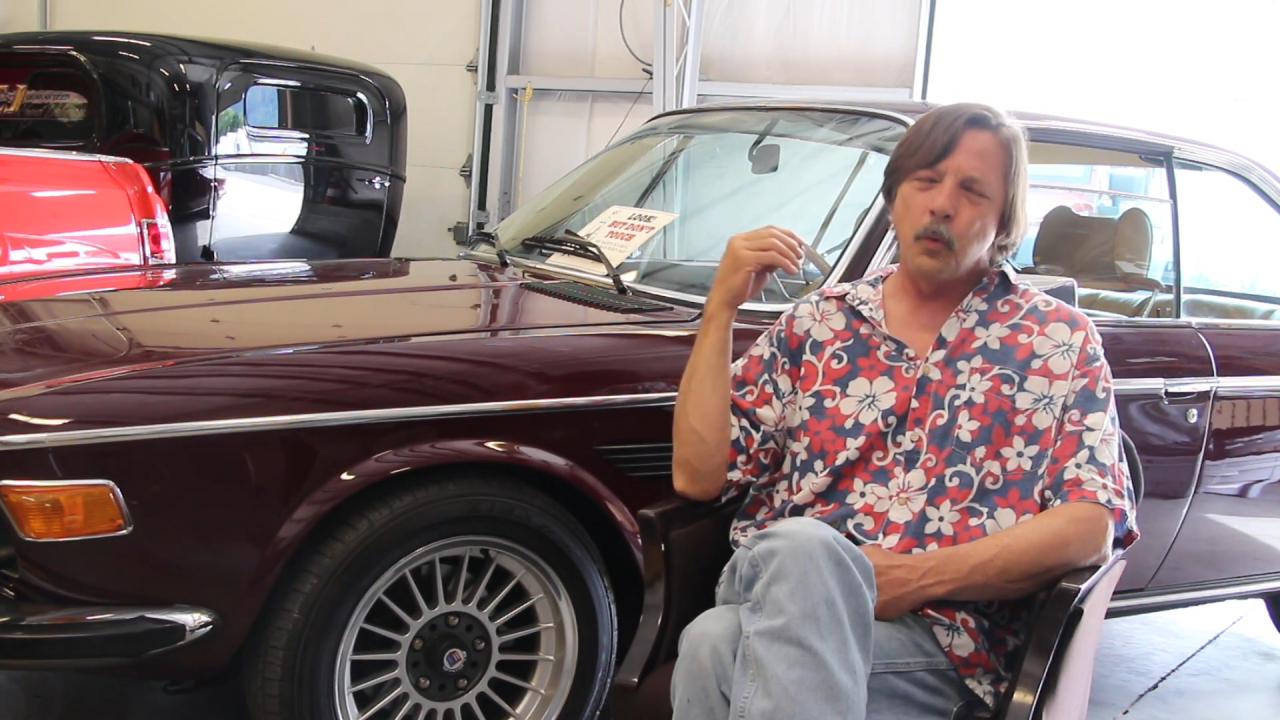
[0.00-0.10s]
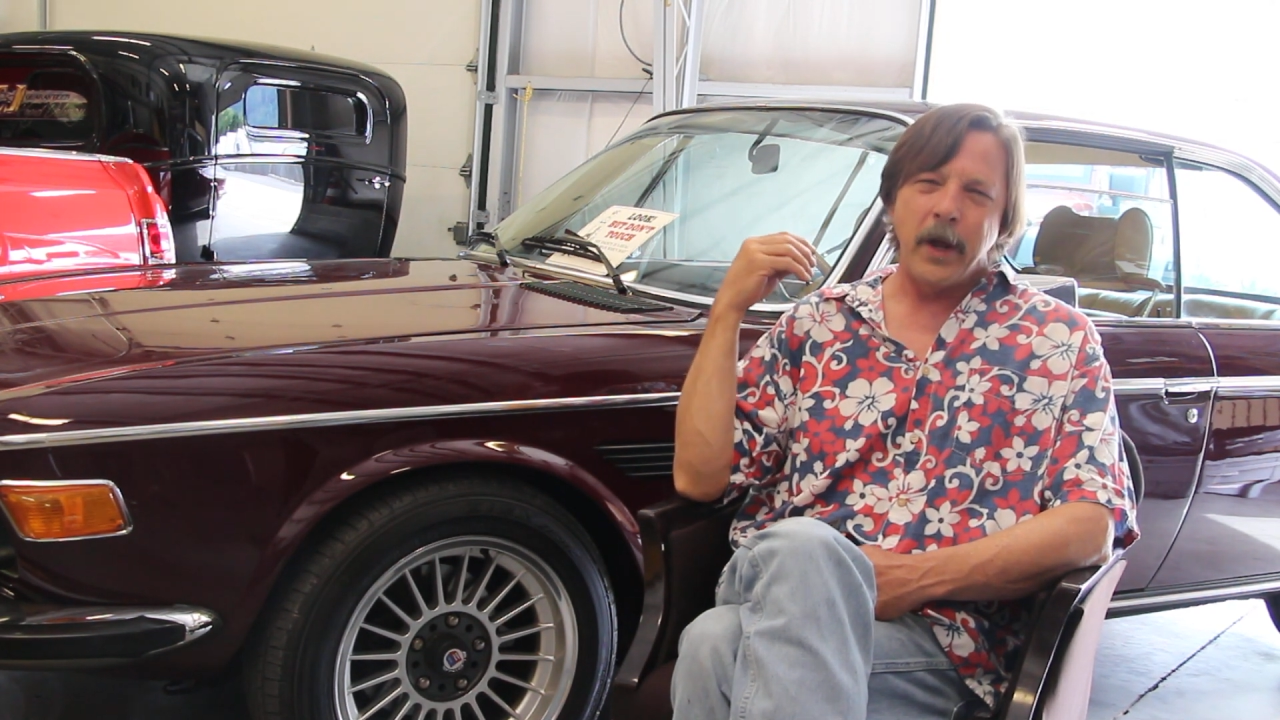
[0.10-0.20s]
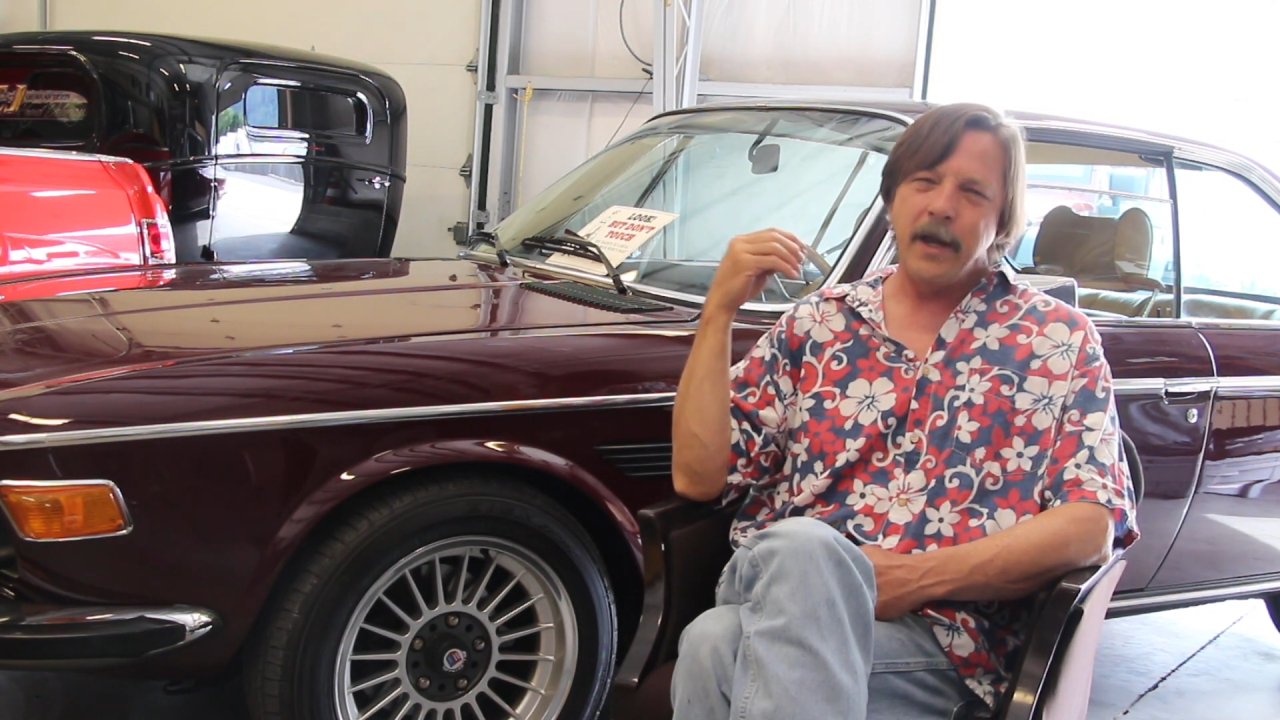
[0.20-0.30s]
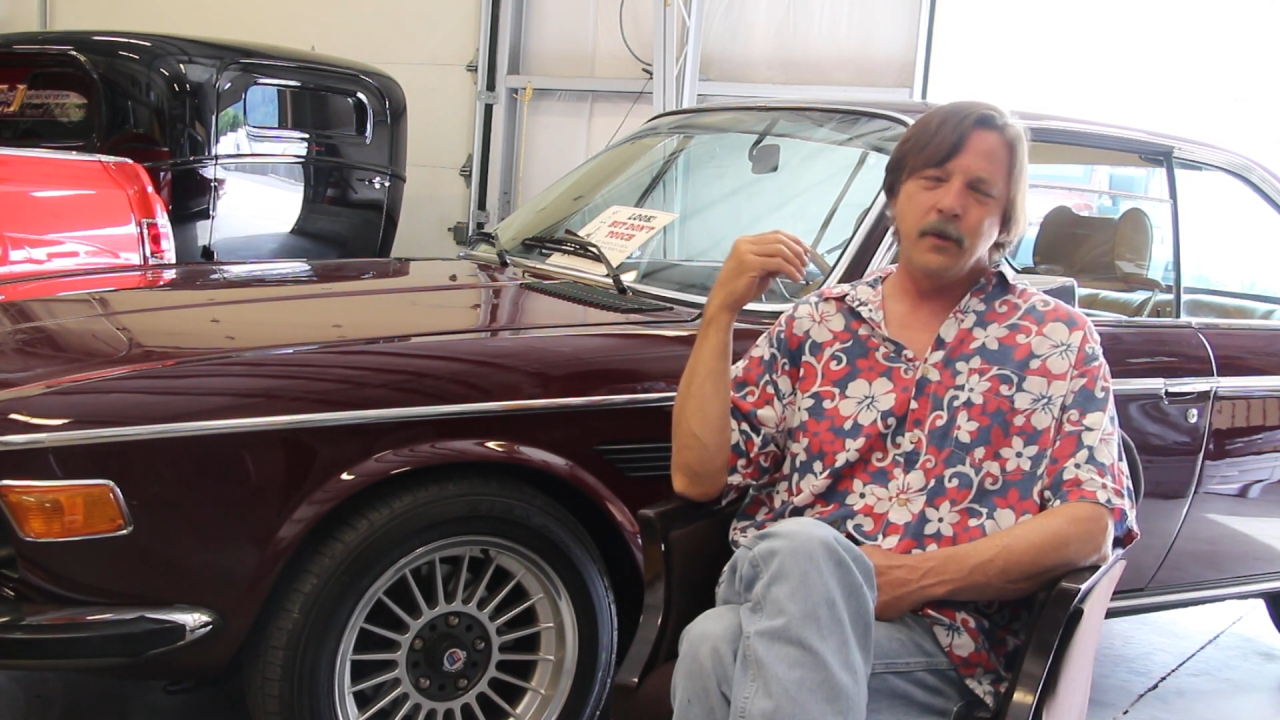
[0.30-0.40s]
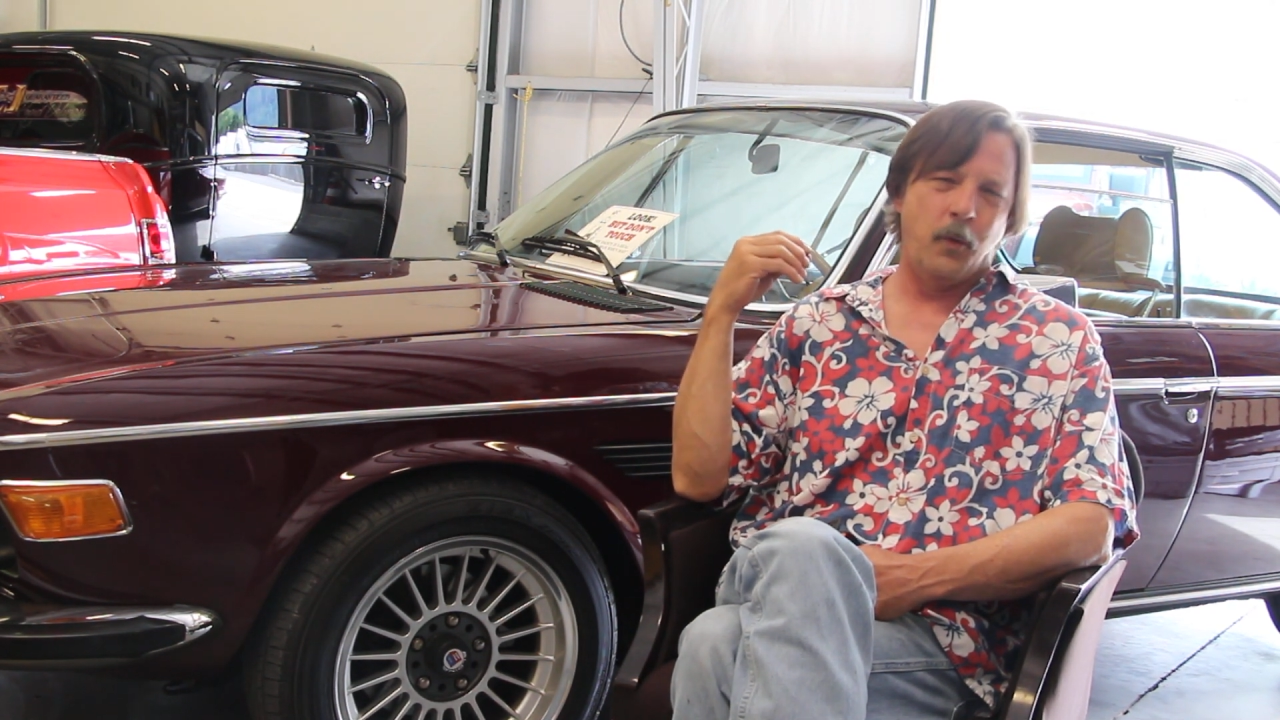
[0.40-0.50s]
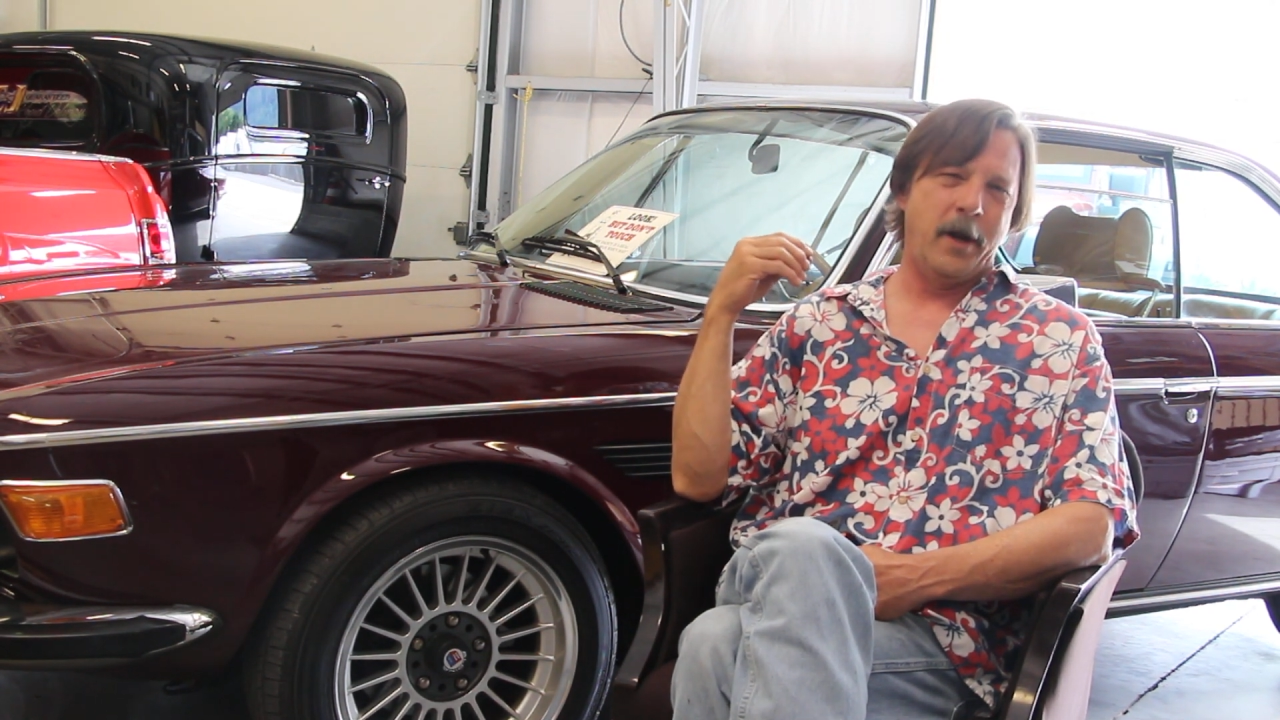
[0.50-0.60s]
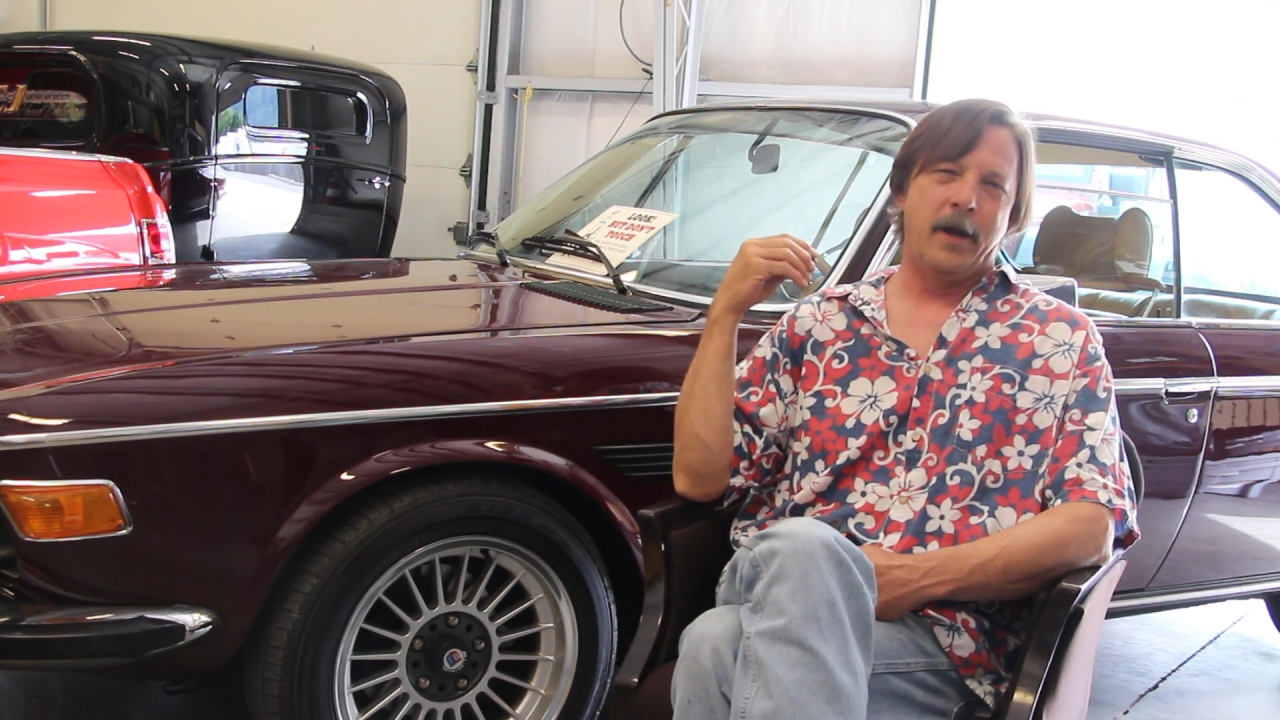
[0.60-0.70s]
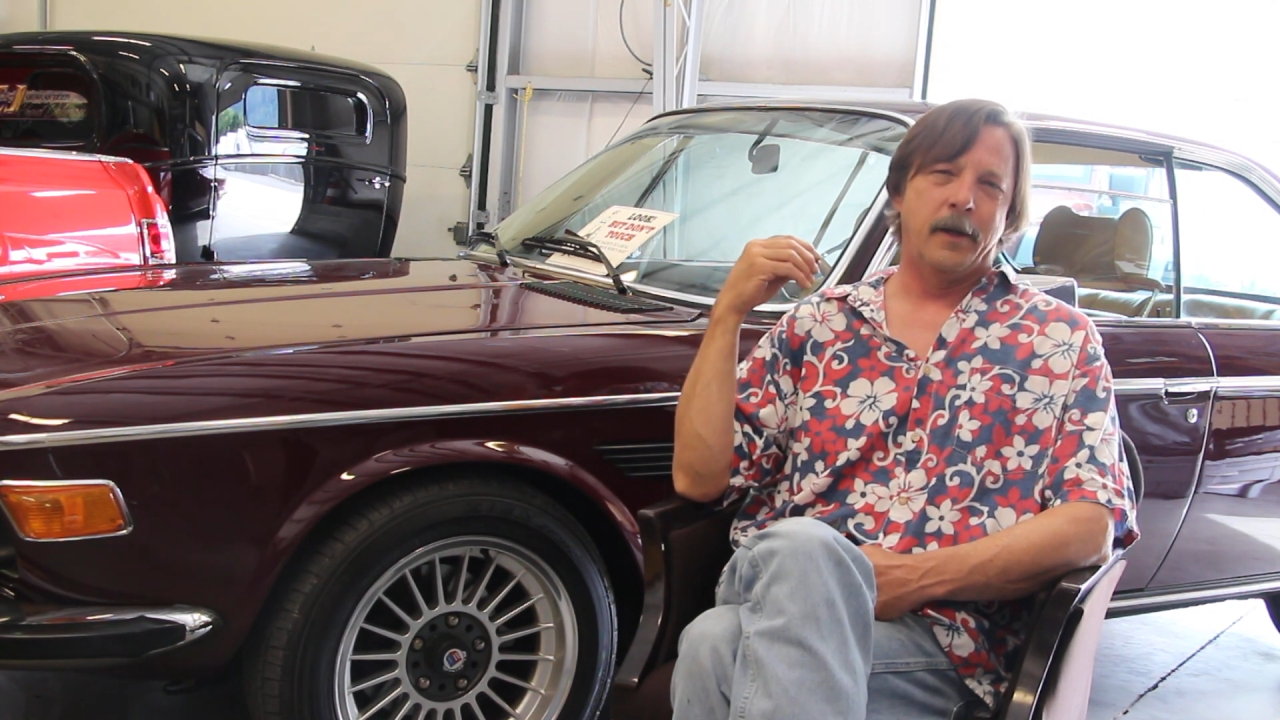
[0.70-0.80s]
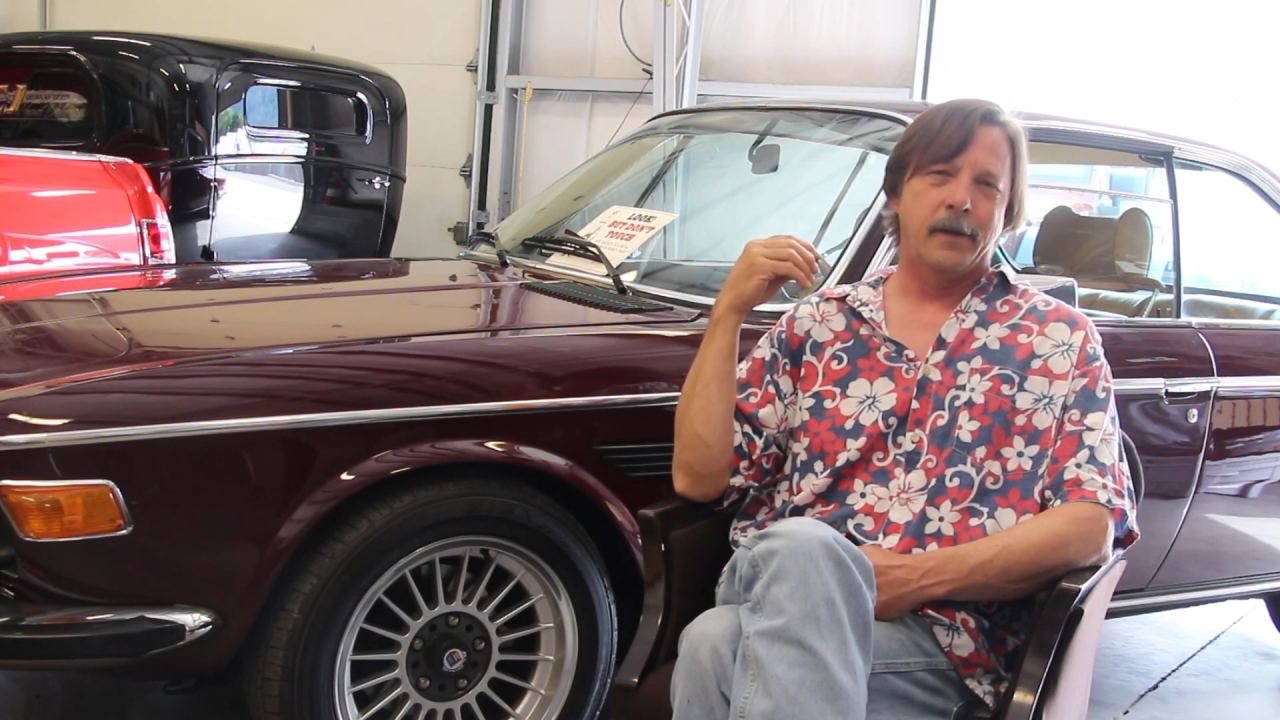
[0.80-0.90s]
wind wings.